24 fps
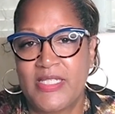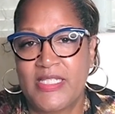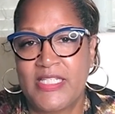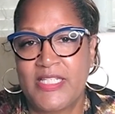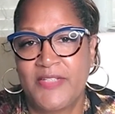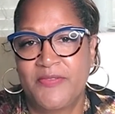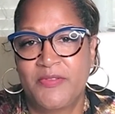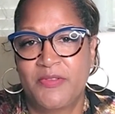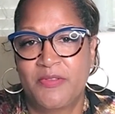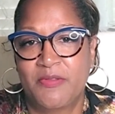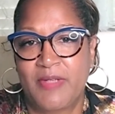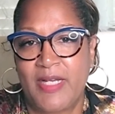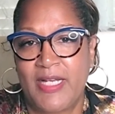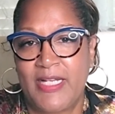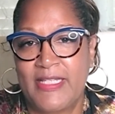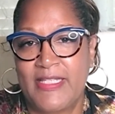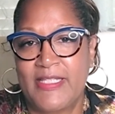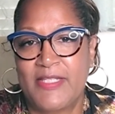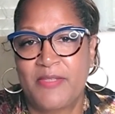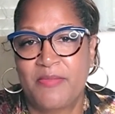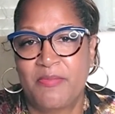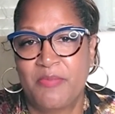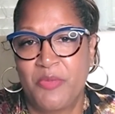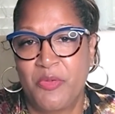civil
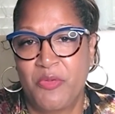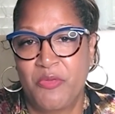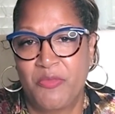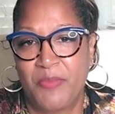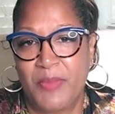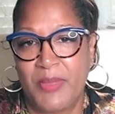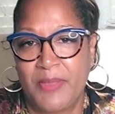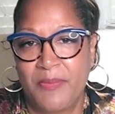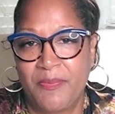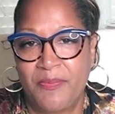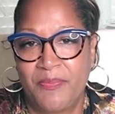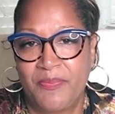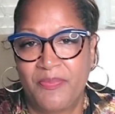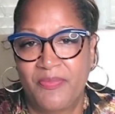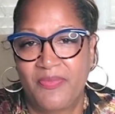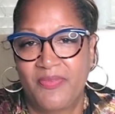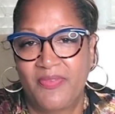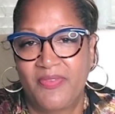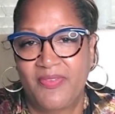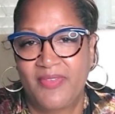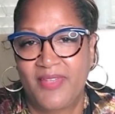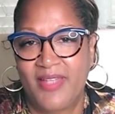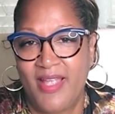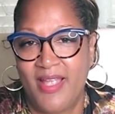rights movement.
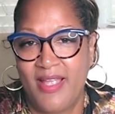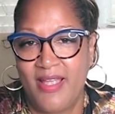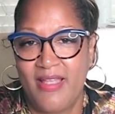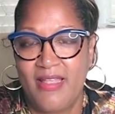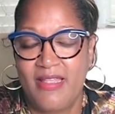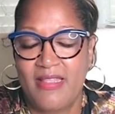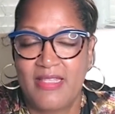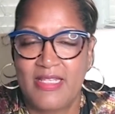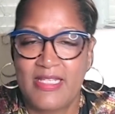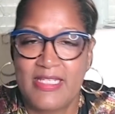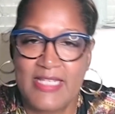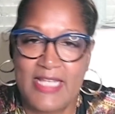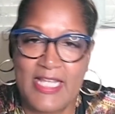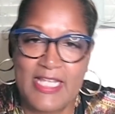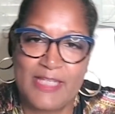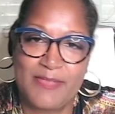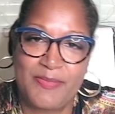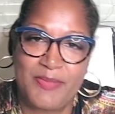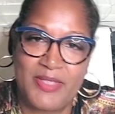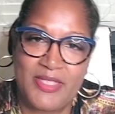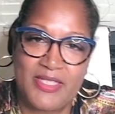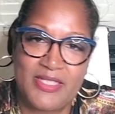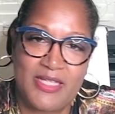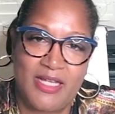This has
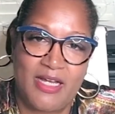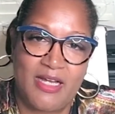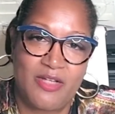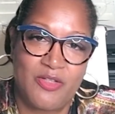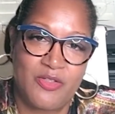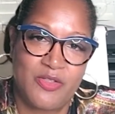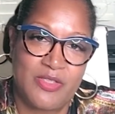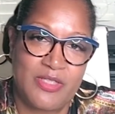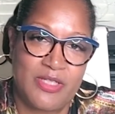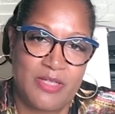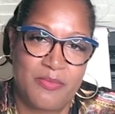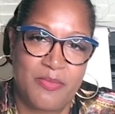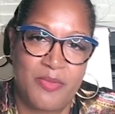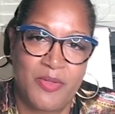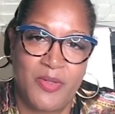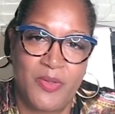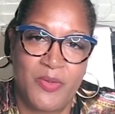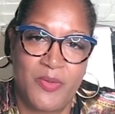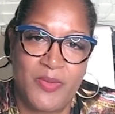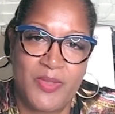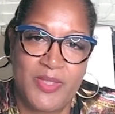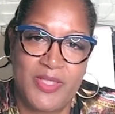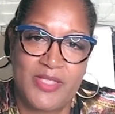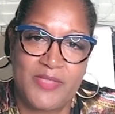been Dr.
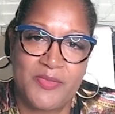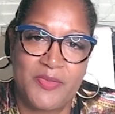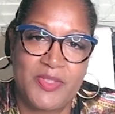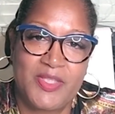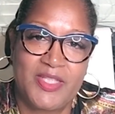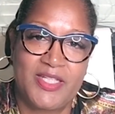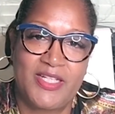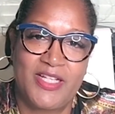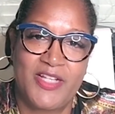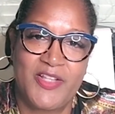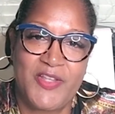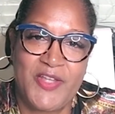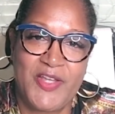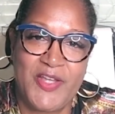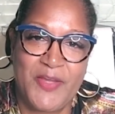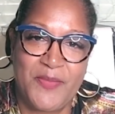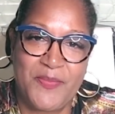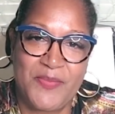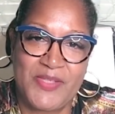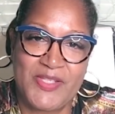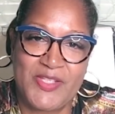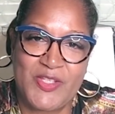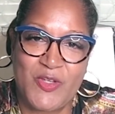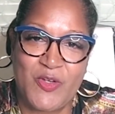Deborah Owens with another
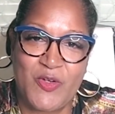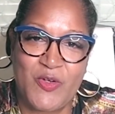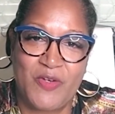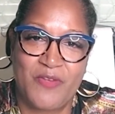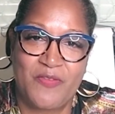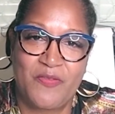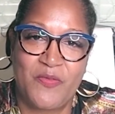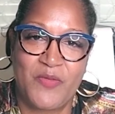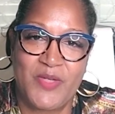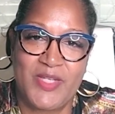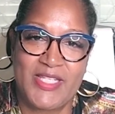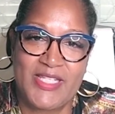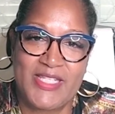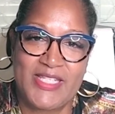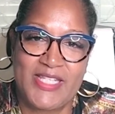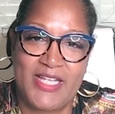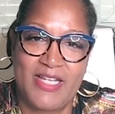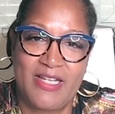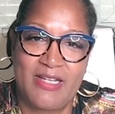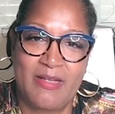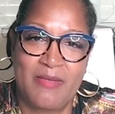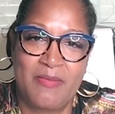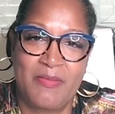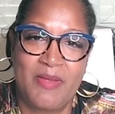episode of
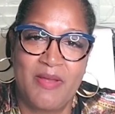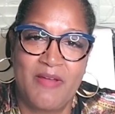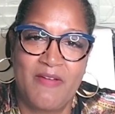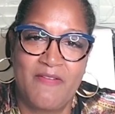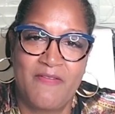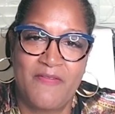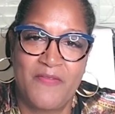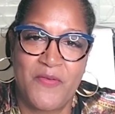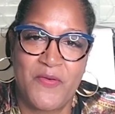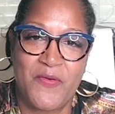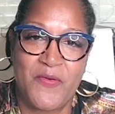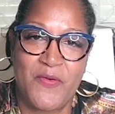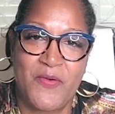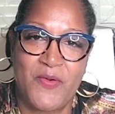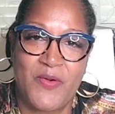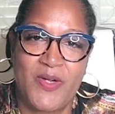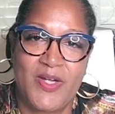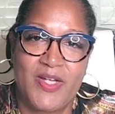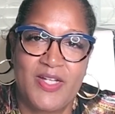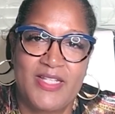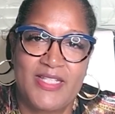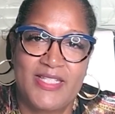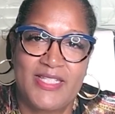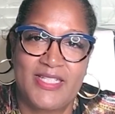Wisdom
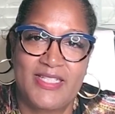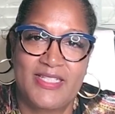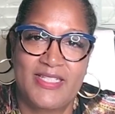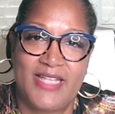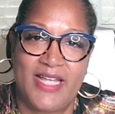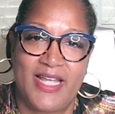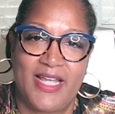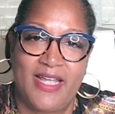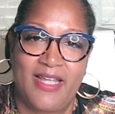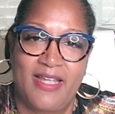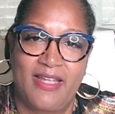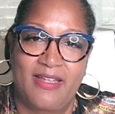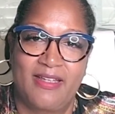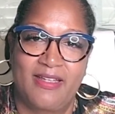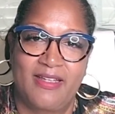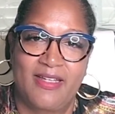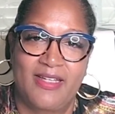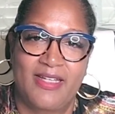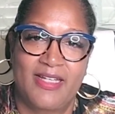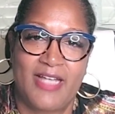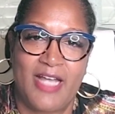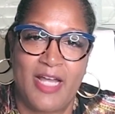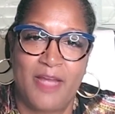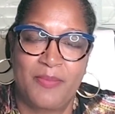for Today.
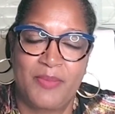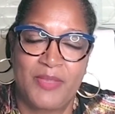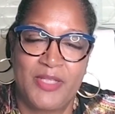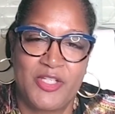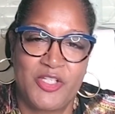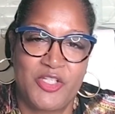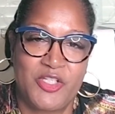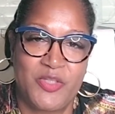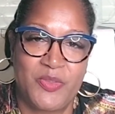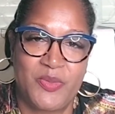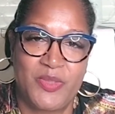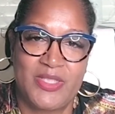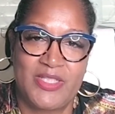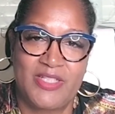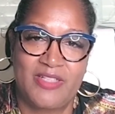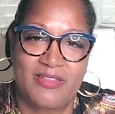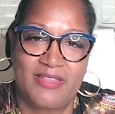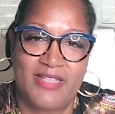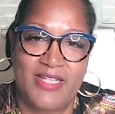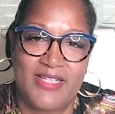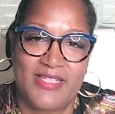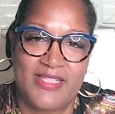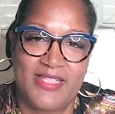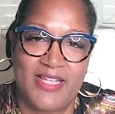God bless you until
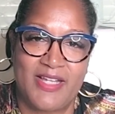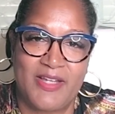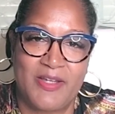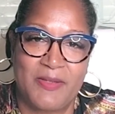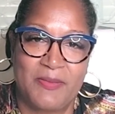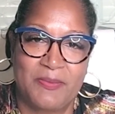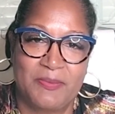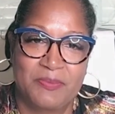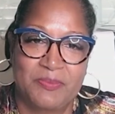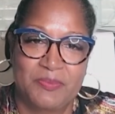next time.